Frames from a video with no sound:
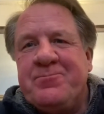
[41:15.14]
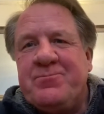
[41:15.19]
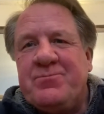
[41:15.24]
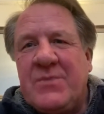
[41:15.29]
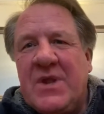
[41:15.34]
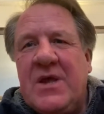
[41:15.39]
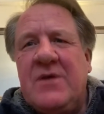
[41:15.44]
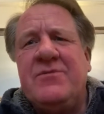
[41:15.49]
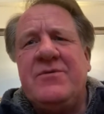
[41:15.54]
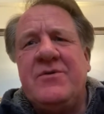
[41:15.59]

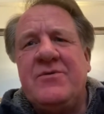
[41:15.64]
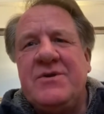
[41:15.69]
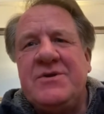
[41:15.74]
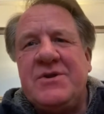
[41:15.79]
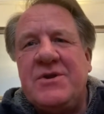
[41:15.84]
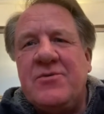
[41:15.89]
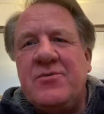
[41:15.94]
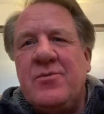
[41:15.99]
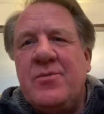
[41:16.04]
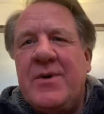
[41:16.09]
if there is
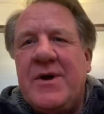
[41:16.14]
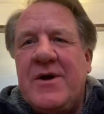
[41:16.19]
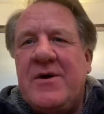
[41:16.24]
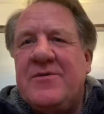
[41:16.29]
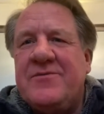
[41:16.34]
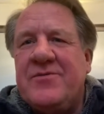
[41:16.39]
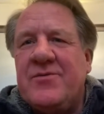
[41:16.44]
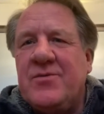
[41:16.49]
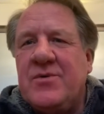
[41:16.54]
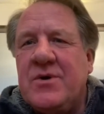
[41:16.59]
an
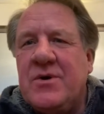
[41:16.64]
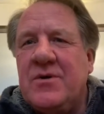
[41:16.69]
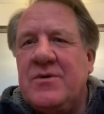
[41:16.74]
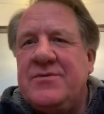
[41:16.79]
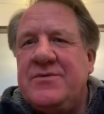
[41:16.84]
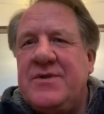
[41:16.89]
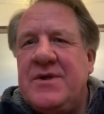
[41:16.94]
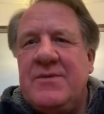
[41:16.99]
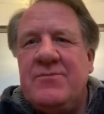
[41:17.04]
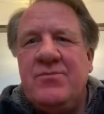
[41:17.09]
all-powerful God,
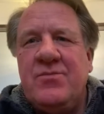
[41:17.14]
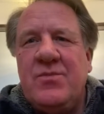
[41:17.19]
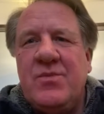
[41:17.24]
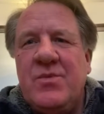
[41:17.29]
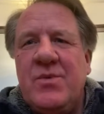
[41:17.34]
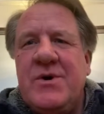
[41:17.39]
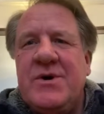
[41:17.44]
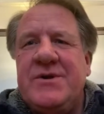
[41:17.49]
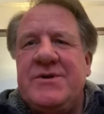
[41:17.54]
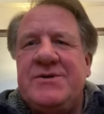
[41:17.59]
then
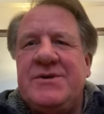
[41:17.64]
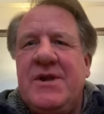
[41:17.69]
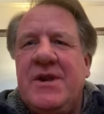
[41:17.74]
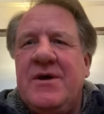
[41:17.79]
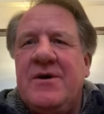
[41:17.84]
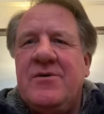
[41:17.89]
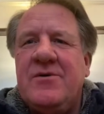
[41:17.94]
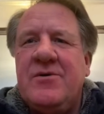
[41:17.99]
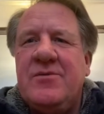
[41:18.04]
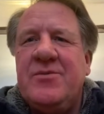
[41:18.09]
why does he
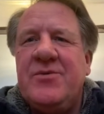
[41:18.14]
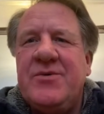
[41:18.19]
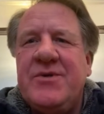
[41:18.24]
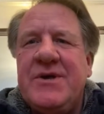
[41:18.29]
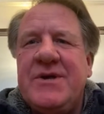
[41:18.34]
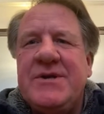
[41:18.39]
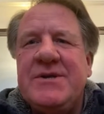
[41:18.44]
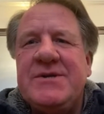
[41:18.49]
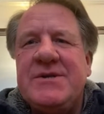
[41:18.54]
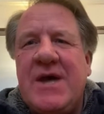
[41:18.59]
let horrible
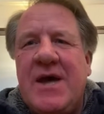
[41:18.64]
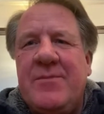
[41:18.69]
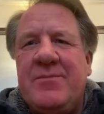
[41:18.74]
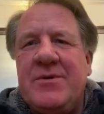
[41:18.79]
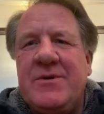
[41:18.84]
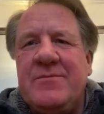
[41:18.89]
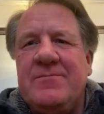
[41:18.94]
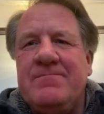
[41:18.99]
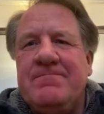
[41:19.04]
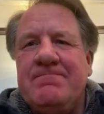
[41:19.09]
things
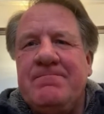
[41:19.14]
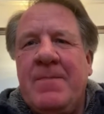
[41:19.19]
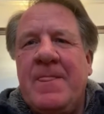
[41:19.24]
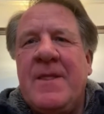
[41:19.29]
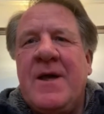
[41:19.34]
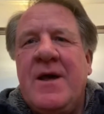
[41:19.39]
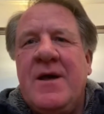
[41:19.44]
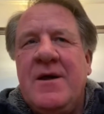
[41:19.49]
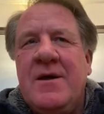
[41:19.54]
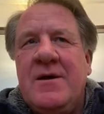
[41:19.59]
happen?
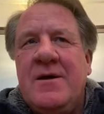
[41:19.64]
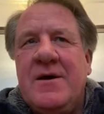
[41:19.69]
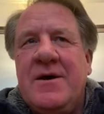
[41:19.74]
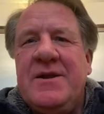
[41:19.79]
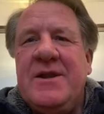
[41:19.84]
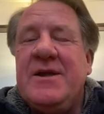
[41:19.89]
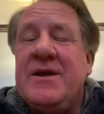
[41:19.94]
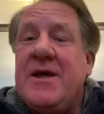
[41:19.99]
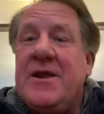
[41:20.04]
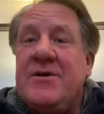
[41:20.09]
I
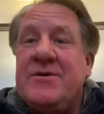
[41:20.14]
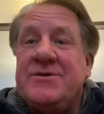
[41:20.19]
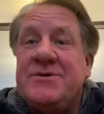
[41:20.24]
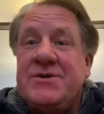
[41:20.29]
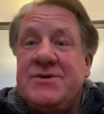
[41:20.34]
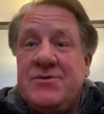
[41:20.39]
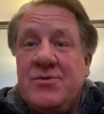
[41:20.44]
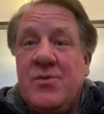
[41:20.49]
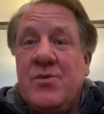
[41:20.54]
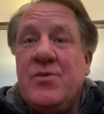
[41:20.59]
didn't get an
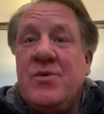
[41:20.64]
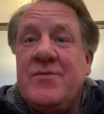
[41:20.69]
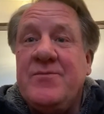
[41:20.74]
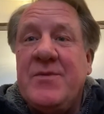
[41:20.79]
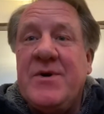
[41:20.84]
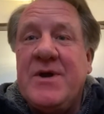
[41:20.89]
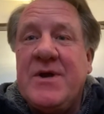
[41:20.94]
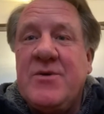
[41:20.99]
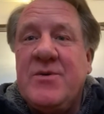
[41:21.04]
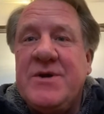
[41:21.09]
answer to all of
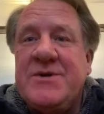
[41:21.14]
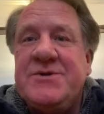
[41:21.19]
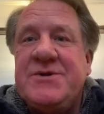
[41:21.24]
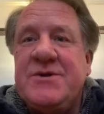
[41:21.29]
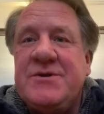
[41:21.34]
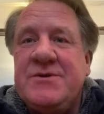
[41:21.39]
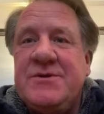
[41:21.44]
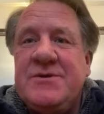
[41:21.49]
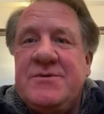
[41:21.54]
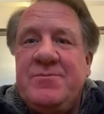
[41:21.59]
my
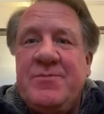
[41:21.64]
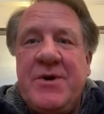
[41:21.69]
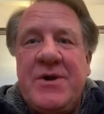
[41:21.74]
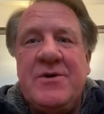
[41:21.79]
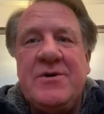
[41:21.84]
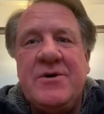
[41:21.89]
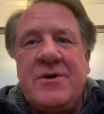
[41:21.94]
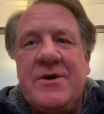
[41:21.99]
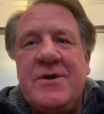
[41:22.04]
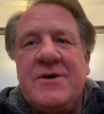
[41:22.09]
questions, but
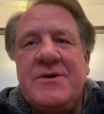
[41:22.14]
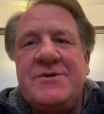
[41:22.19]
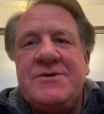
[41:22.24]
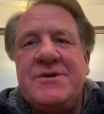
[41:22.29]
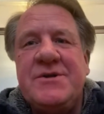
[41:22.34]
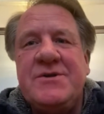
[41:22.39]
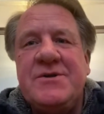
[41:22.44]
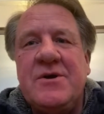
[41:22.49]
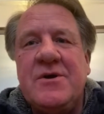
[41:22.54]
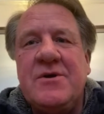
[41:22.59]
I got an
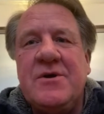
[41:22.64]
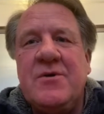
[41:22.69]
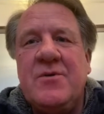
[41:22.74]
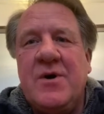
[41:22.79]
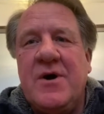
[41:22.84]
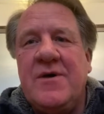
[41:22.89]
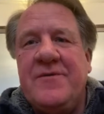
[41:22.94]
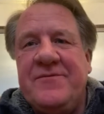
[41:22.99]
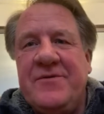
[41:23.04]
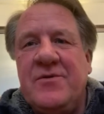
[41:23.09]
answer to
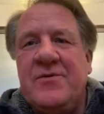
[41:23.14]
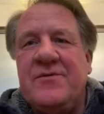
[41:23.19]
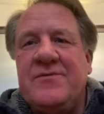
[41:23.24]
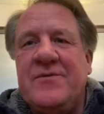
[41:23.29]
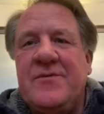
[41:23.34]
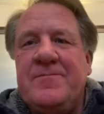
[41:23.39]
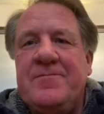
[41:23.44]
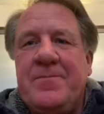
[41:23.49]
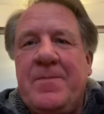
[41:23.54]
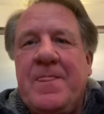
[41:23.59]
quite a few of
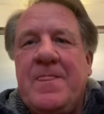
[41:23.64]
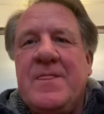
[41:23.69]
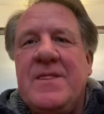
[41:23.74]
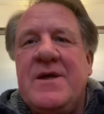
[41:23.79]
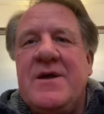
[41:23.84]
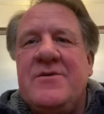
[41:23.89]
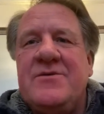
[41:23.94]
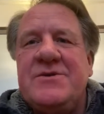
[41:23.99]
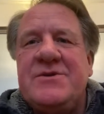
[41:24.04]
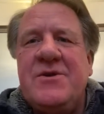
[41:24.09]
them.
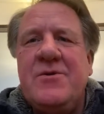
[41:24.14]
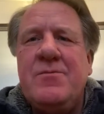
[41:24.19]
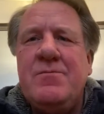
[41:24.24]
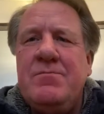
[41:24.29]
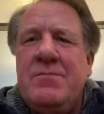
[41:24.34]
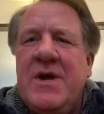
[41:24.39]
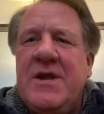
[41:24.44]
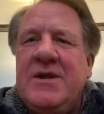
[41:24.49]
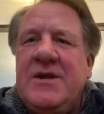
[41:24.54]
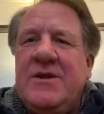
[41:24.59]
There are still
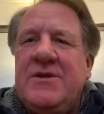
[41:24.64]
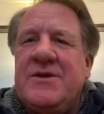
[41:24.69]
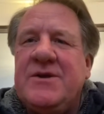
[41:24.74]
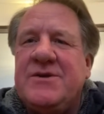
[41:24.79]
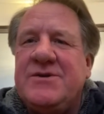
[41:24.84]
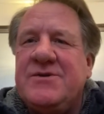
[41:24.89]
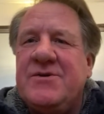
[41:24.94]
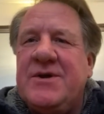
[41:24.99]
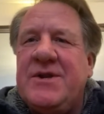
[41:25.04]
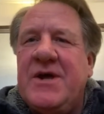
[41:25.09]
many
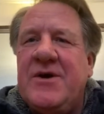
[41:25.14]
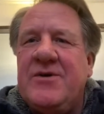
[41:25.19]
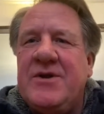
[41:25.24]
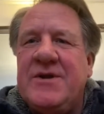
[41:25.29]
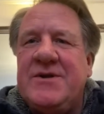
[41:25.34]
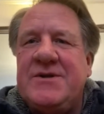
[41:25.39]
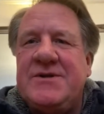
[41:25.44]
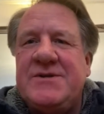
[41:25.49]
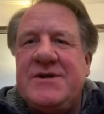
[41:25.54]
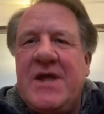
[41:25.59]
things I don't
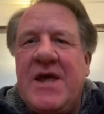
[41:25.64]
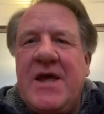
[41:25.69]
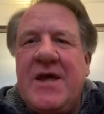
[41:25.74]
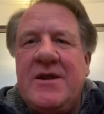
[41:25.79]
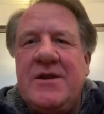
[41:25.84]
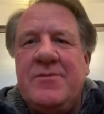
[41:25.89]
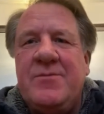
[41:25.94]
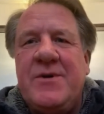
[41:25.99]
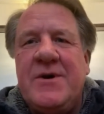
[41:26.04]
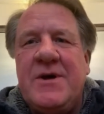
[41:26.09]

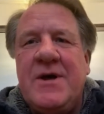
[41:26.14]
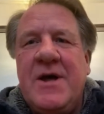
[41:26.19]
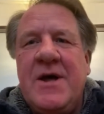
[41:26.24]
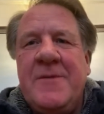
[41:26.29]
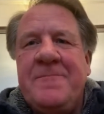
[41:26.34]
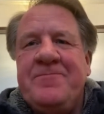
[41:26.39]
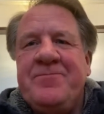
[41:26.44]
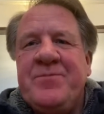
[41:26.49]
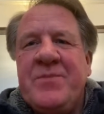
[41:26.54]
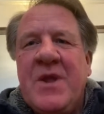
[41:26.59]
understand, but
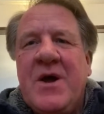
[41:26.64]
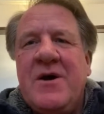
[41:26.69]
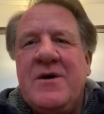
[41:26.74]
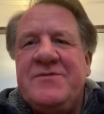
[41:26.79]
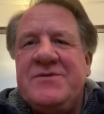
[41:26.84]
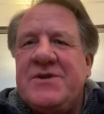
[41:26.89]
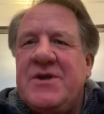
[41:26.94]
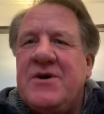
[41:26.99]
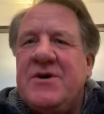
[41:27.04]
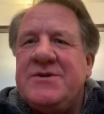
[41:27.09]
I
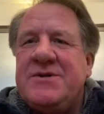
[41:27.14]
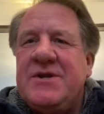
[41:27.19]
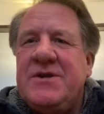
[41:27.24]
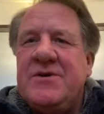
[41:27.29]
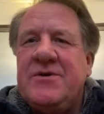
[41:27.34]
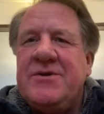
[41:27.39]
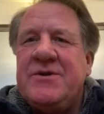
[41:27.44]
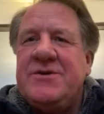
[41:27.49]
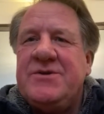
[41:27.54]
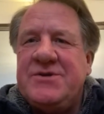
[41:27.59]
started
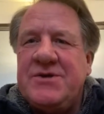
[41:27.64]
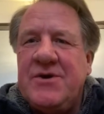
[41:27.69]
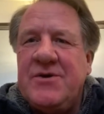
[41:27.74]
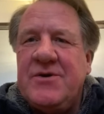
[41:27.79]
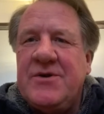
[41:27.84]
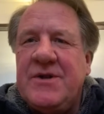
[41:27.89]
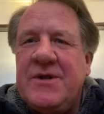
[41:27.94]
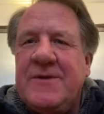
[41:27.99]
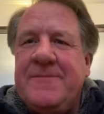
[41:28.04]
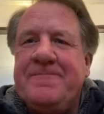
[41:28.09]
on a
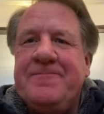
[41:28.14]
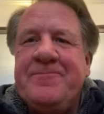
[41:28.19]
journey.